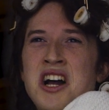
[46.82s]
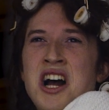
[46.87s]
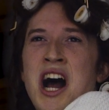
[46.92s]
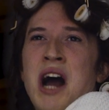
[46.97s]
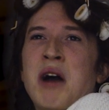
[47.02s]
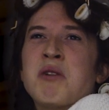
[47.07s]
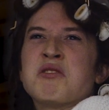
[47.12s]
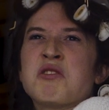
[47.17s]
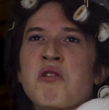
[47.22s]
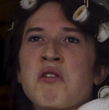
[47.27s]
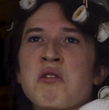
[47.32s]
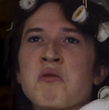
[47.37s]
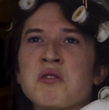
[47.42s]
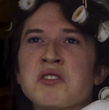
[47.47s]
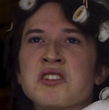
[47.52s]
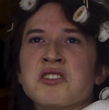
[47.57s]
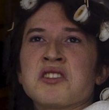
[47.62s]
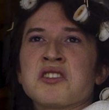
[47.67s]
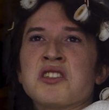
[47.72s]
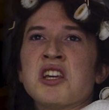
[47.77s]
I was the only one
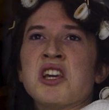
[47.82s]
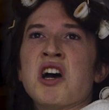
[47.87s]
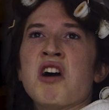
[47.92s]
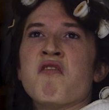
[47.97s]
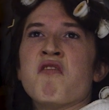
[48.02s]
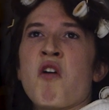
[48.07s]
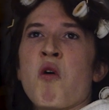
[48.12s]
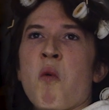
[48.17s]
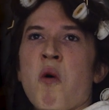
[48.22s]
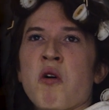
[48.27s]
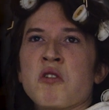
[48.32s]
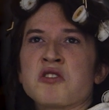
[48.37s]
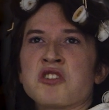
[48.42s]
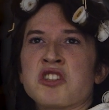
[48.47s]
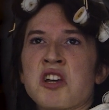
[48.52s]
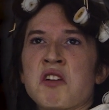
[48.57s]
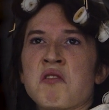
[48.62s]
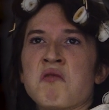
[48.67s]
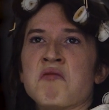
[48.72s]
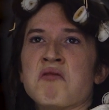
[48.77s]
to see her for what
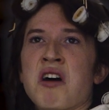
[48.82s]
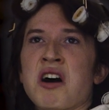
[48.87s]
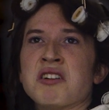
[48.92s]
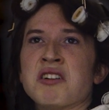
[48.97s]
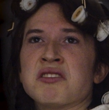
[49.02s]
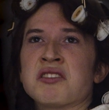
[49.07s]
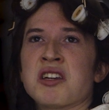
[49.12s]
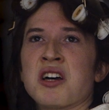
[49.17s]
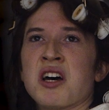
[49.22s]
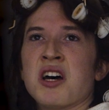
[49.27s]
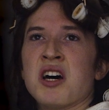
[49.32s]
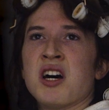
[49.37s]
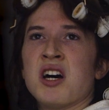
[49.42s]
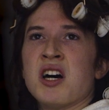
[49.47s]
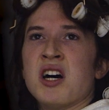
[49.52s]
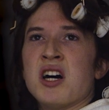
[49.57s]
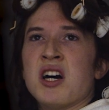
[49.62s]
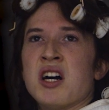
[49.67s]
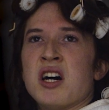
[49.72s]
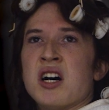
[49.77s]
she was.
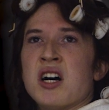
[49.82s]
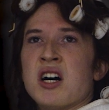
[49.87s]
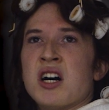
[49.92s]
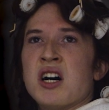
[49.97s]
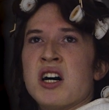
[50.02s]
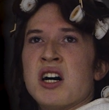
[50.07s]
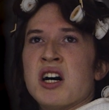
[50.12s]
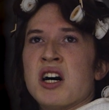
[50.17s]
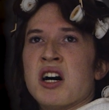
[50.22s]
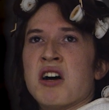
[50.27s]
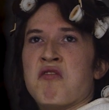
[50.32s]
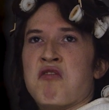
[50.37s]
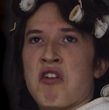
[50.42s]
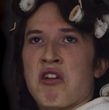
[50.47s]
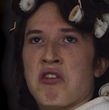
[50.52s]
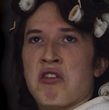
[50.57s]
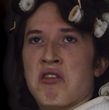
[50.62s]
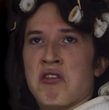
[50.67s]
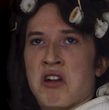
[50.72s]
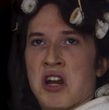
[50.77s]
A
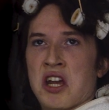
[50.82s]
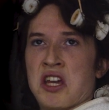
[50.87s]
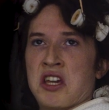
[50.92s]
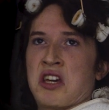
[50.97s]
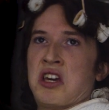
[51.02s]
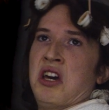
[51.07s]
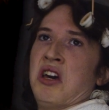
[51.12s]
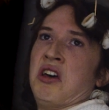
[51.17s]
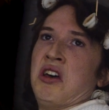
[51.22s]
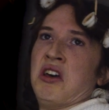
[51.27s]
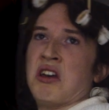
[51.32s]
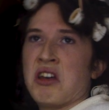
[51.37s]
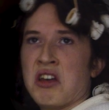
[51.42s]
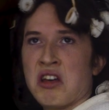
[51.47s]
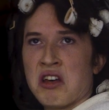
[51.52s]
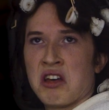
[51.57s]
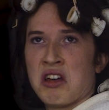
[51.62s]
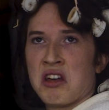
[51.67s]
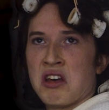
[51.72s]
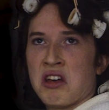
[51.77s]
freak.
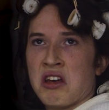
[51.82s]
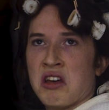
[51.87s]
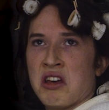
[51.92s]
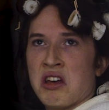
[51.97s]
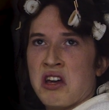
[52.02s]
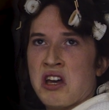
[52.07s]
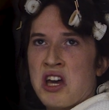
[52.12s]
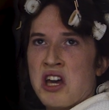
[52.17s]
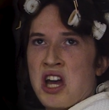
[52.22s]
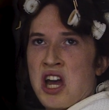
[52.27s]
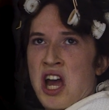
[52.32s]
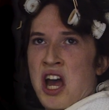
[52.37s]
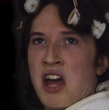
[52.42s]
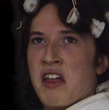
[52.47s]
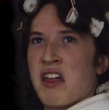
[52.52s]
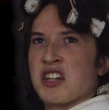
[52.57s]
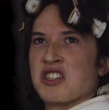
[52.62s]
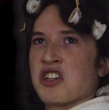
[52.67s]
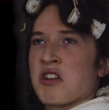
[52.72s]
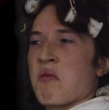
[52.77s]
And
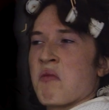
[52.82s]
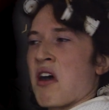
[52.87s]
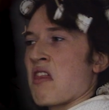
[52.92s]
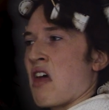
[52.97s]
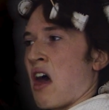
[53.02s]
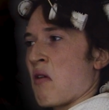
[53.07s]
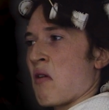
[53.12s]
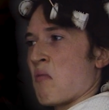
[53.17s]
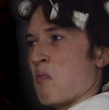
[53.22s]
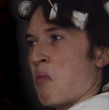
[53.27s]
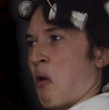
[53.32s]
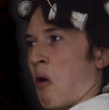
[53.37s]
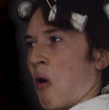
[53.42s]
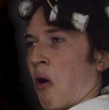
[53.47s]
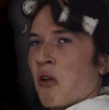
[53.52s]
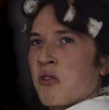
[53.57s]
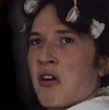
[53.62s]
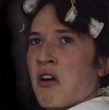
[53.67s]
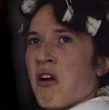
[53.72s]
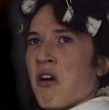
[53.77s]
then she met that
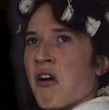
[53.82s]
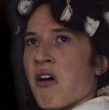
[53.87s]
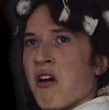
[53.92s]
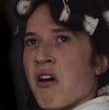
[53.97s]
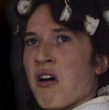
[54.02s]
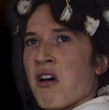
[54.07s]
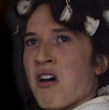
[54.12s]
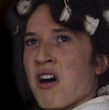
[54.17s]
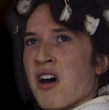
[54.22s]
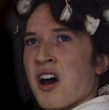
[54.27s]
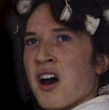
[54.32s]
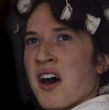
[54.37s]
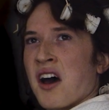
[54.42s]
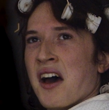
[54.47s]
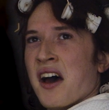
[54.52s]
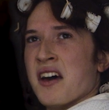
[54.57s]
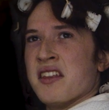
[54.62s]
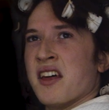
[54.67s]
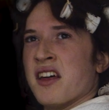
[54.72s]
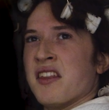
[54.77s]
Potter.
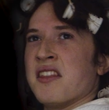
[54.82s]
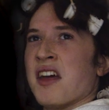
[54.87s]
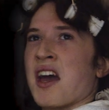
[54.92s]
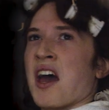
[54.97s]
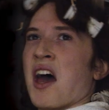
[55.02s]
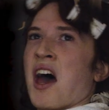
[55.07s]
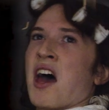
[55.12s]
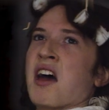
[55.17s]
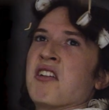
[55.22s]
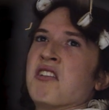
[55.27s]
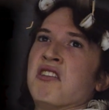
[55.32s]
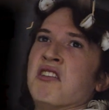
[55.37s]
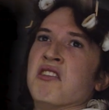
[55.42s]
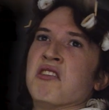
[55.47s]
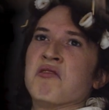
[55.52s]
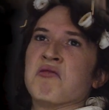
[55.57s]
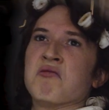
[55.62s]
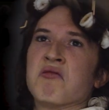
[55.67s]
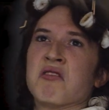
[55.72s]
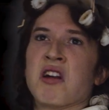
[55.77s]
And then they had
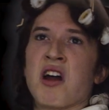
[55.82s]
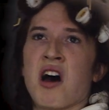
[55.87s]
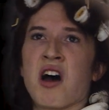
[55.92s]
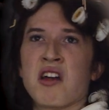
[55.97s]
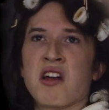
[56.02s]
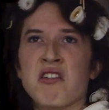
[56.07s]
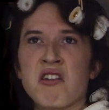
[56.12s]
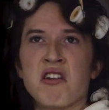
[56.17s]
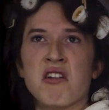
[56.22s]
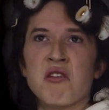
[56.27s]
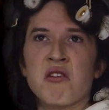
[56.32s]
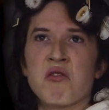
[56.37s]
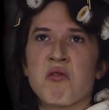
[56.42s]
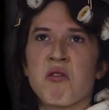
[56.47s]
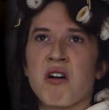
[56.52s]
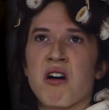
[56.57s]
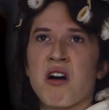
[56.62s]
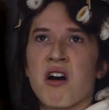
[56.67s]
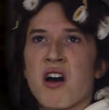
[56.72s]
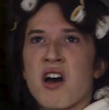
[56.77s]
you, and I knew
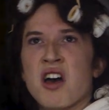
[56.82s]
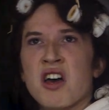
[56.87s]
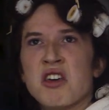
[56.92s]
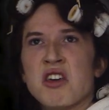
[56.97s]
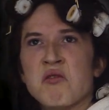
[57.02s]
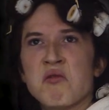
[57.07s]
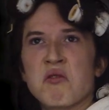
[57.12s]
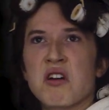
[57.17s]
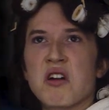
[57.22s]
you were